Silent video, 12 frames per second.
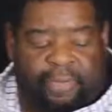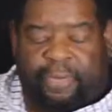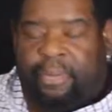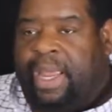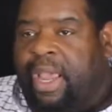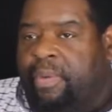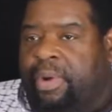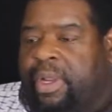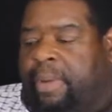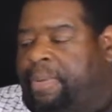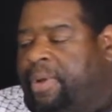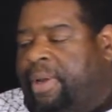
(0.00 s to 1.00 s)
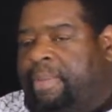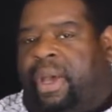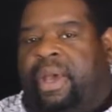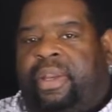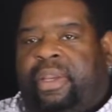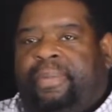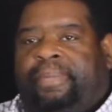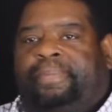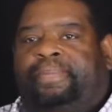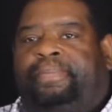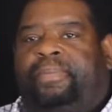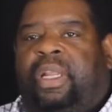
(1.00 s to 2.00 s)
from that we're gonna put in my onion.
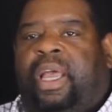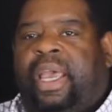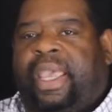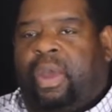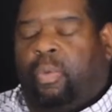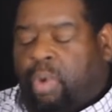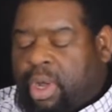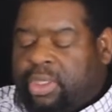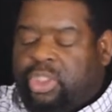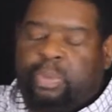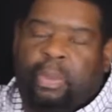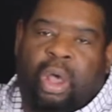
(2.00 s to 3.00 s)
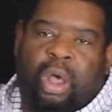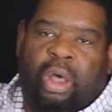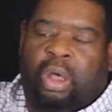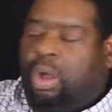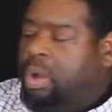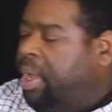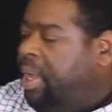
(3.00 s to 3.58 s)
I got one small whole